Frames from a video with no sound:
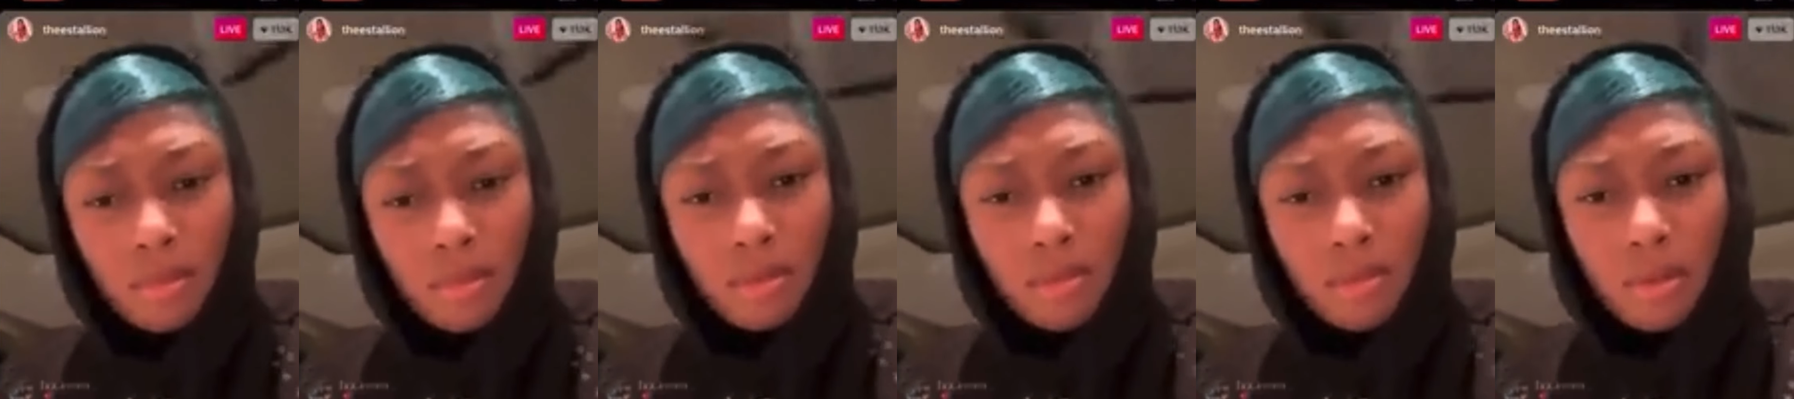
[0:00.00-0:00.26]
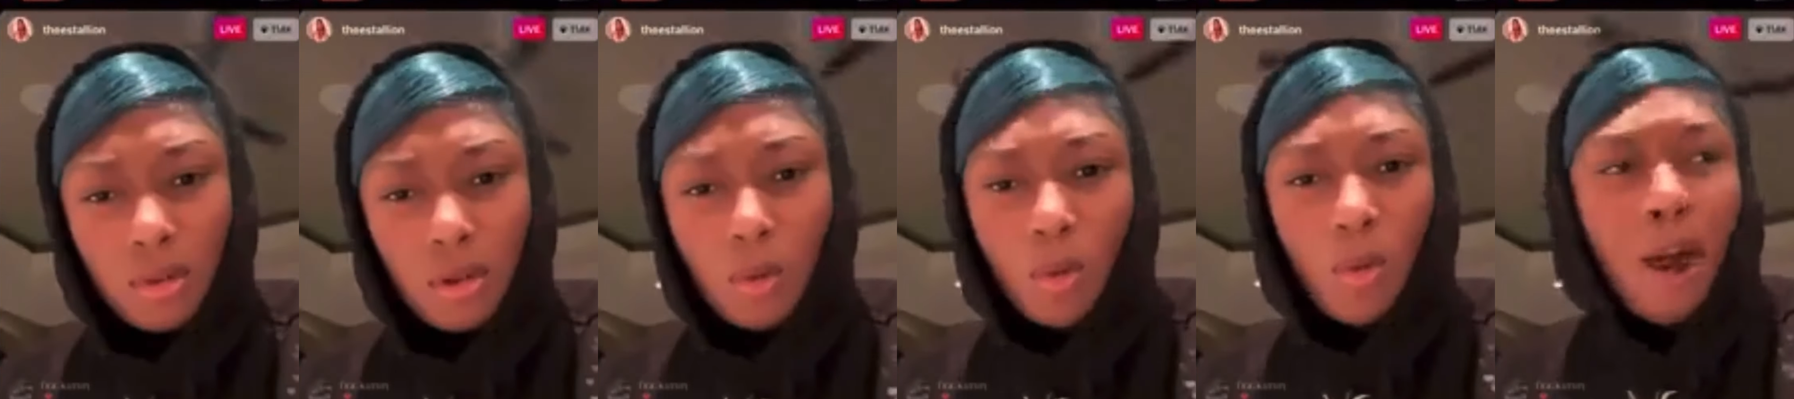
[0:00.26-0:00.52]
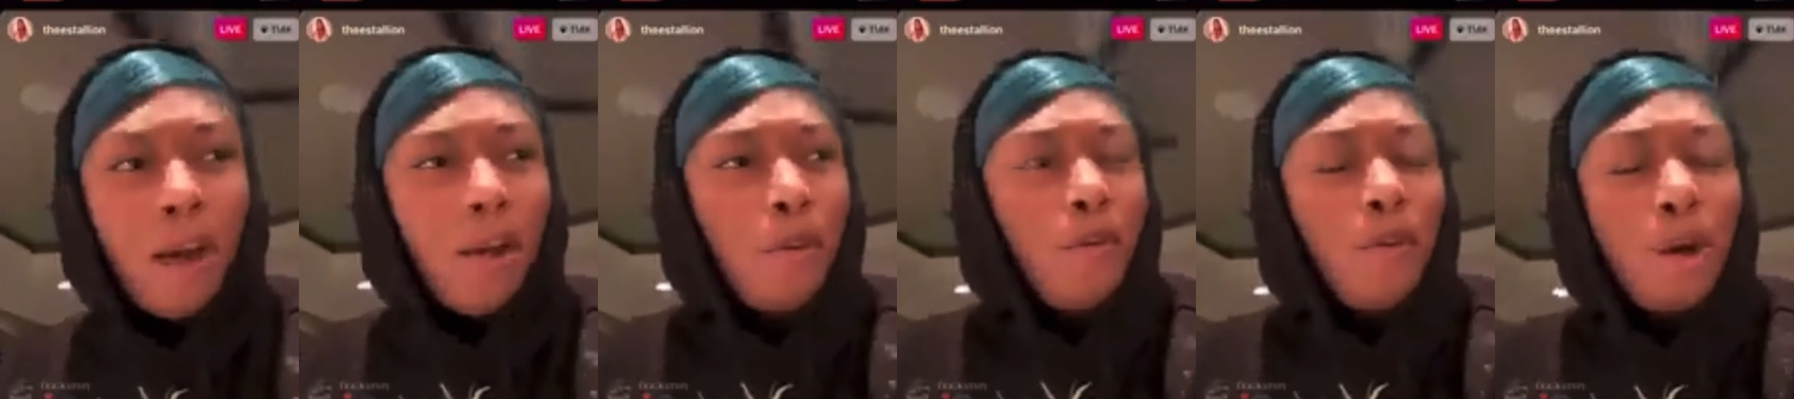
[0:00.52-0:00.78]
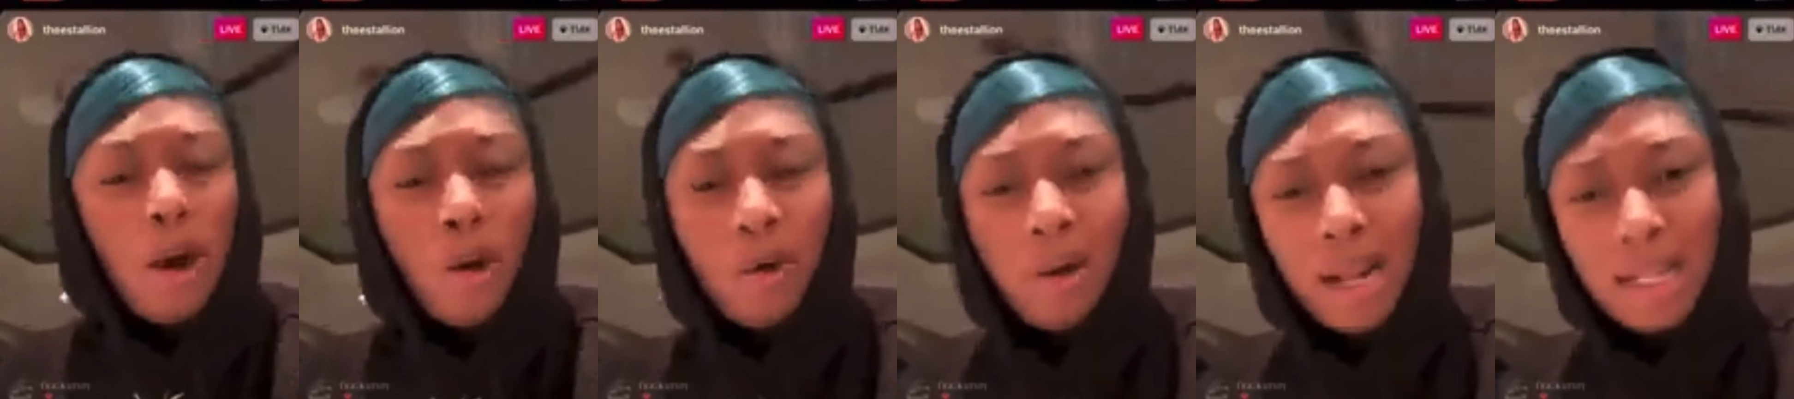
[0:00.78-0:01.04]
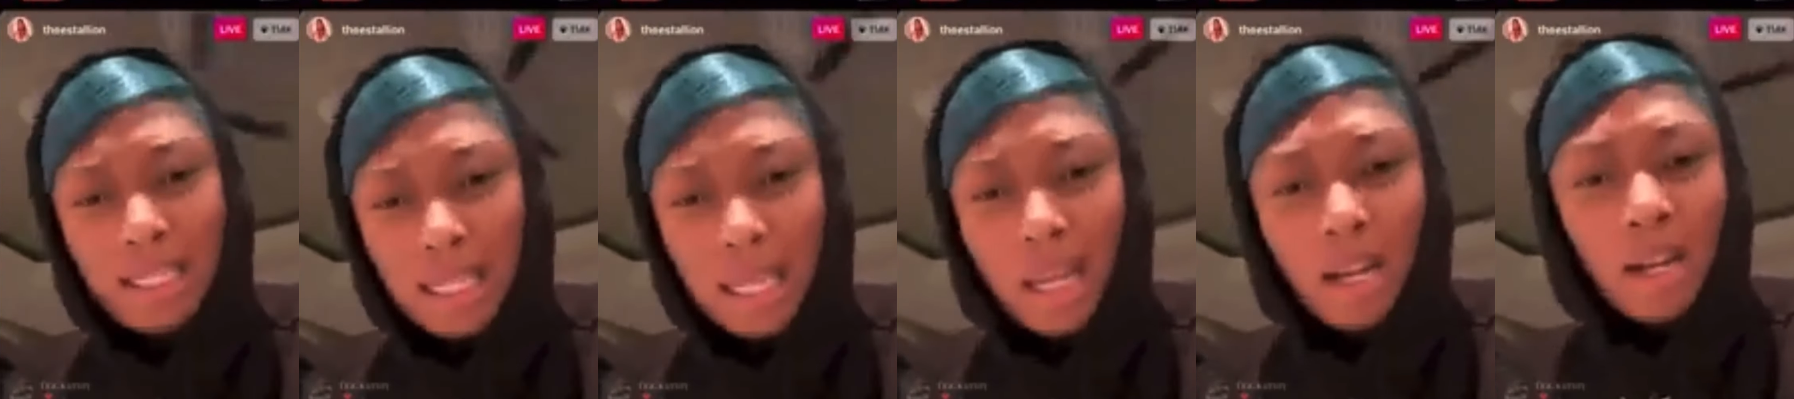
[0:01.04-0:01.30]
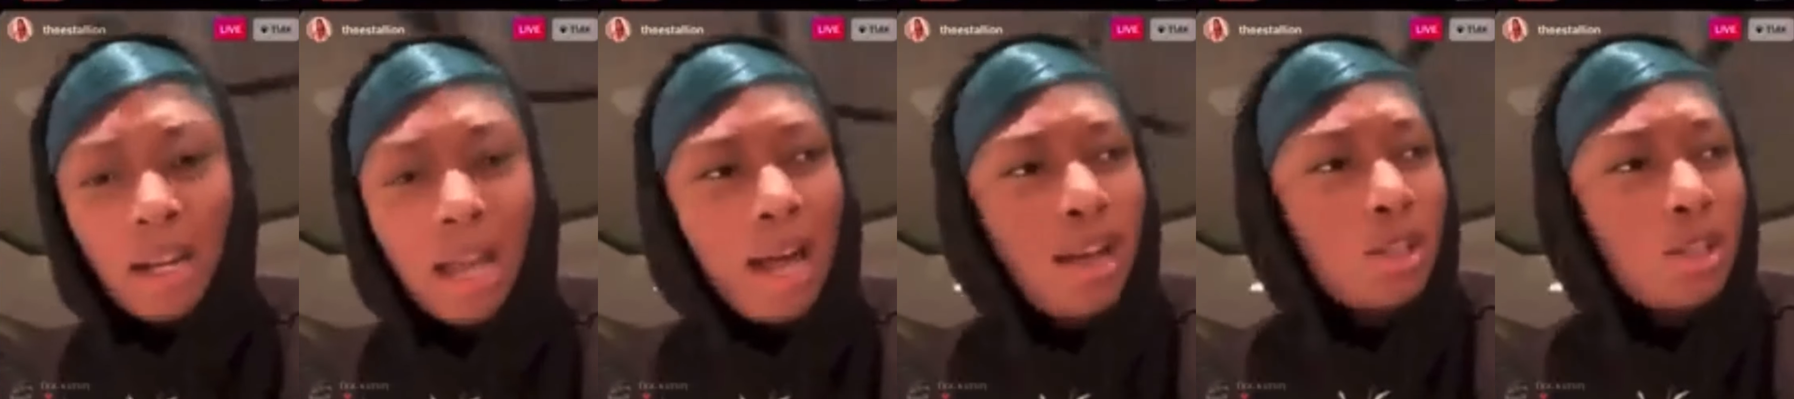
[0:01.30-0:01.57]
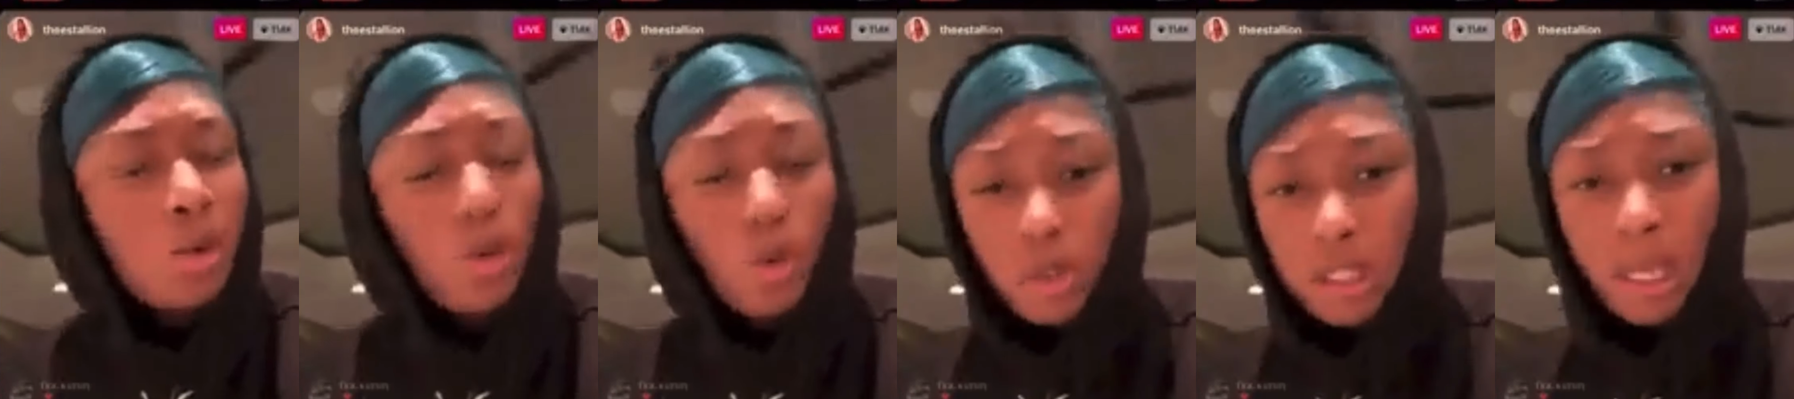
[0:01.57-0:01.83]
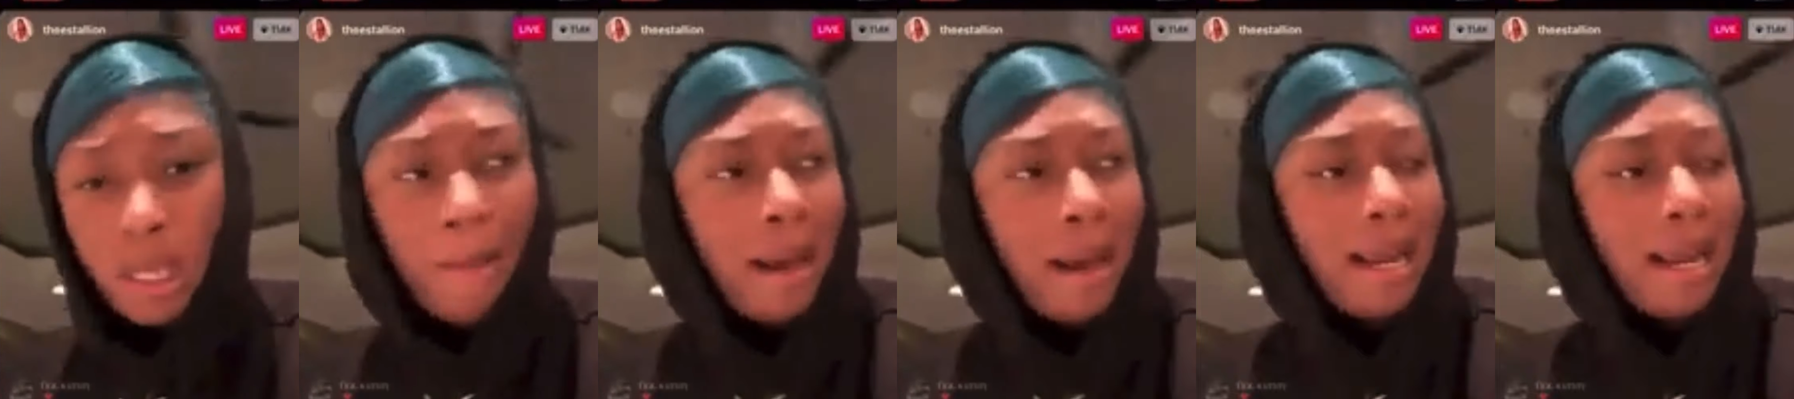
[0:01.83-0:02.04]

Why the fuck would I tell the laws somebody